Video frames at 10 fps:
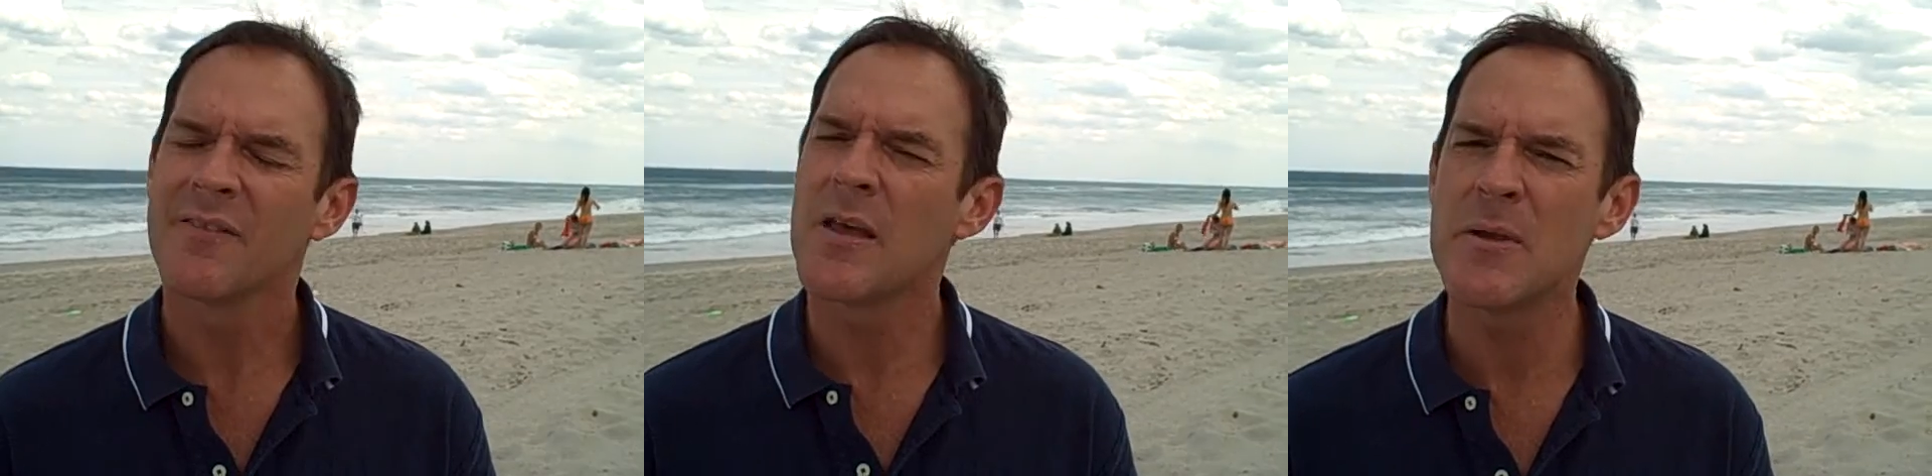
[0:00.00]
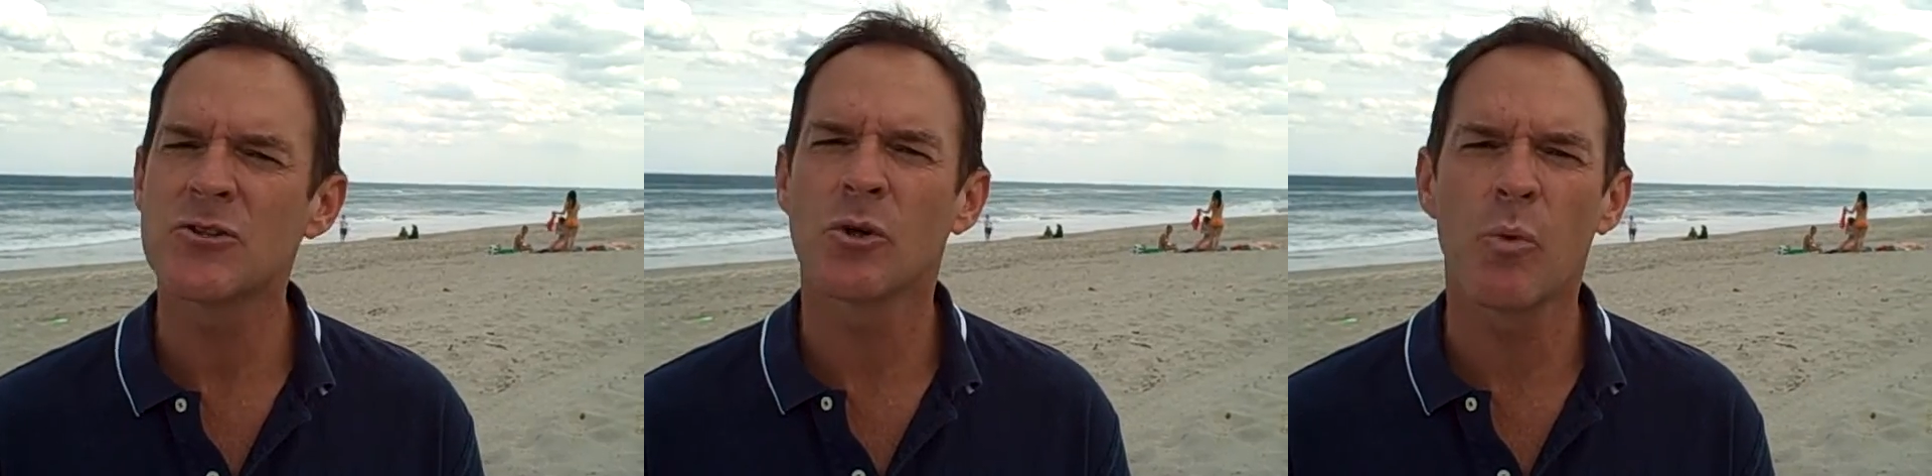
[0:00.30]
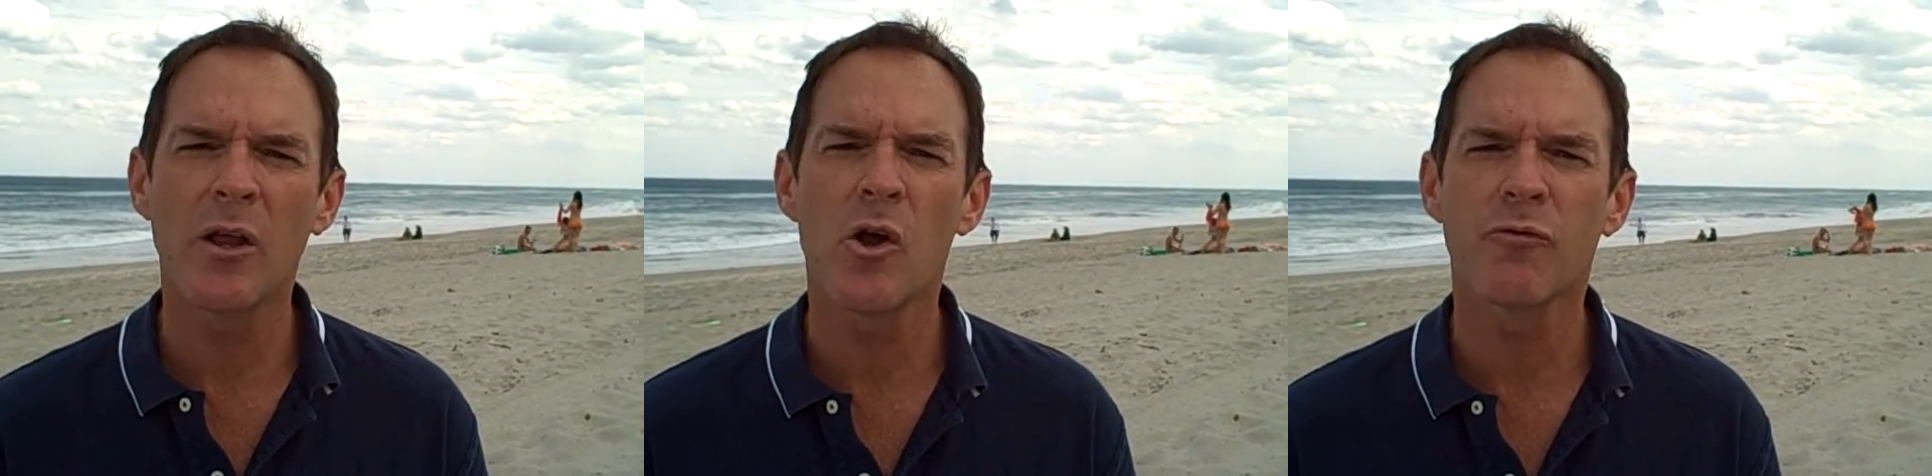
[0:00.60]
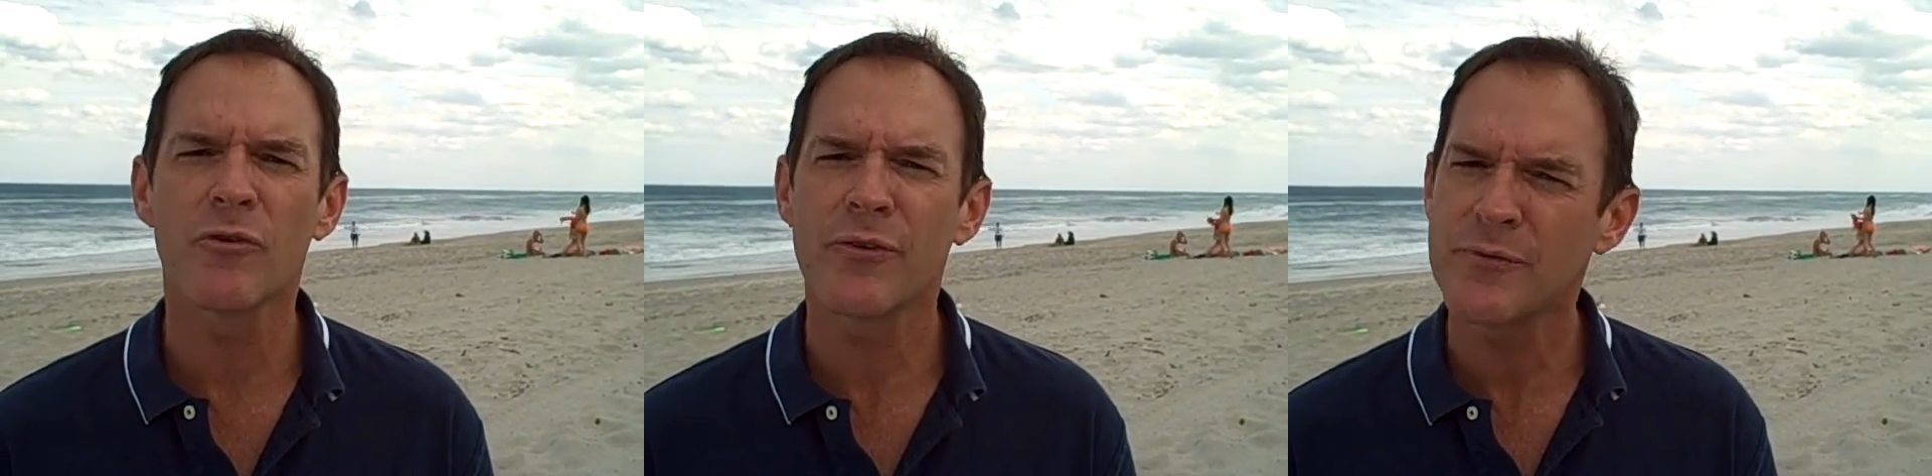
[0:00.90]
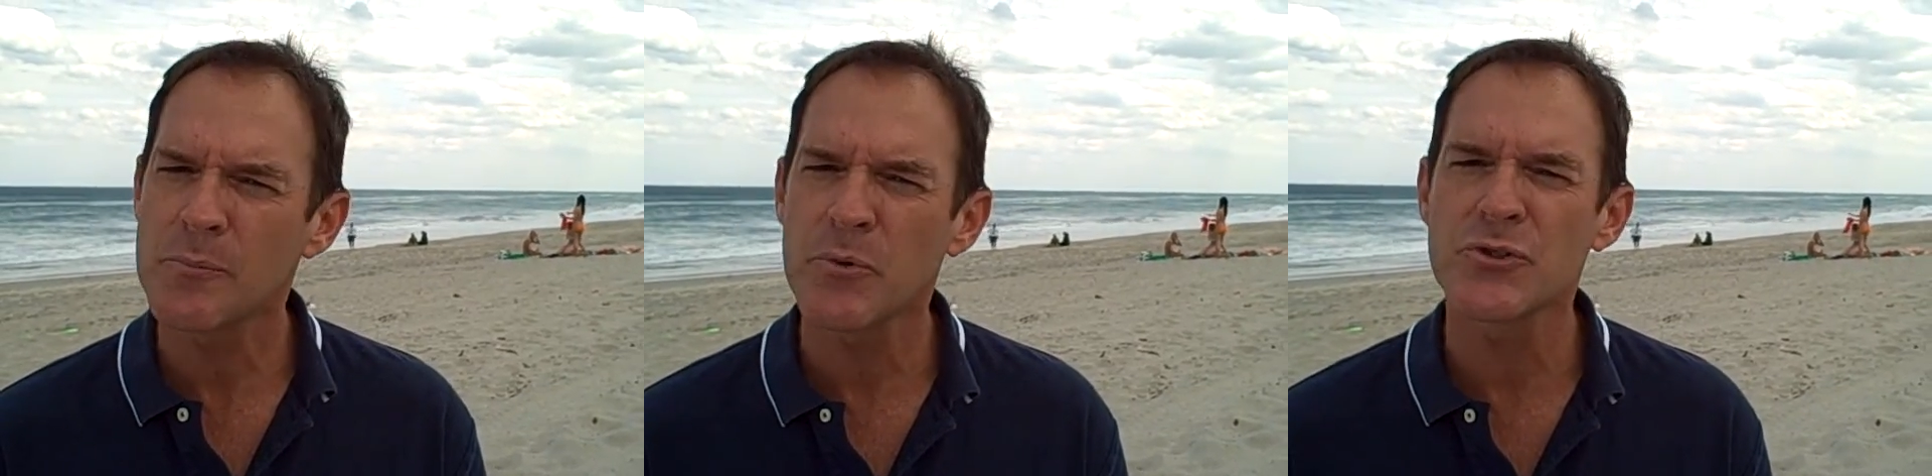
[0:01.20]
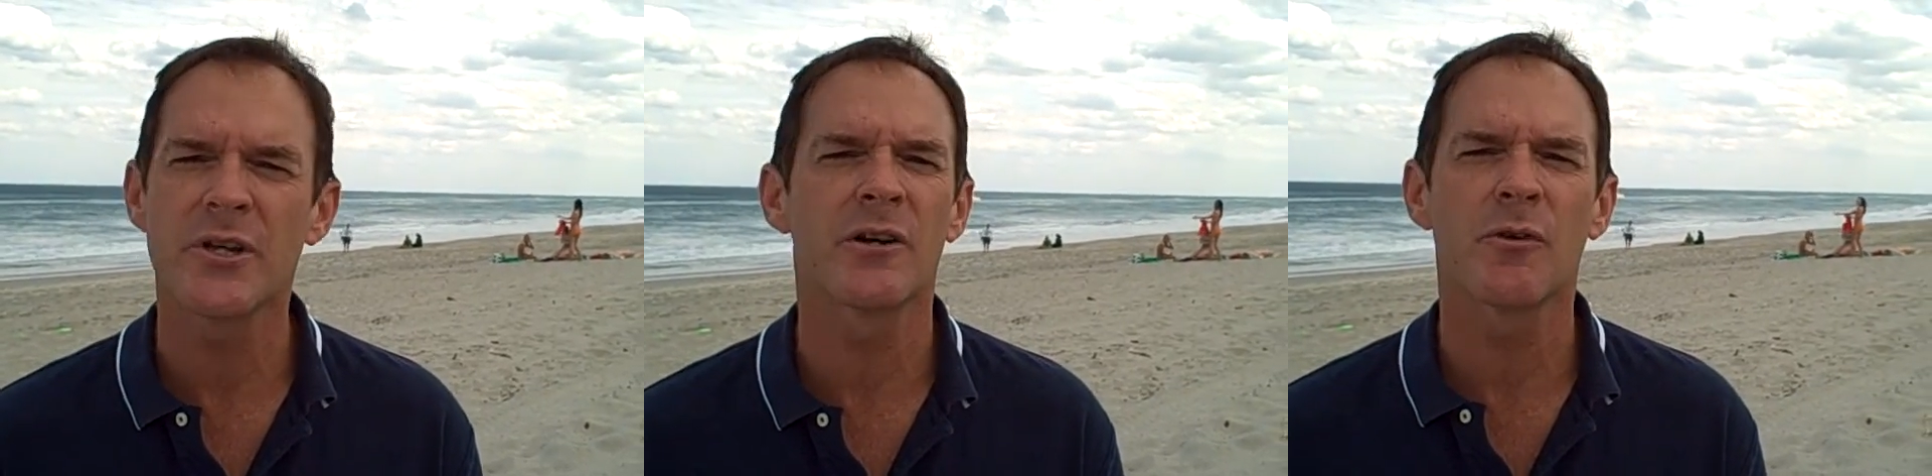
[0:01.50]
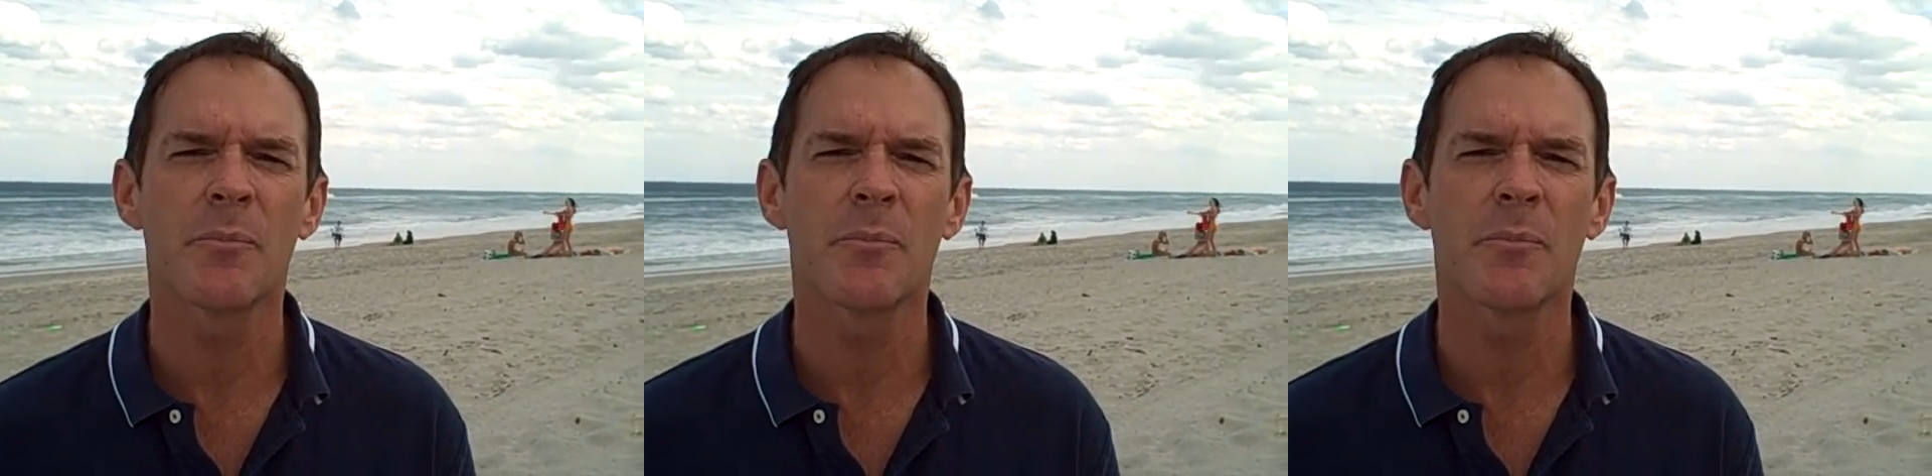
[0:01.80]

That means that well over 50% of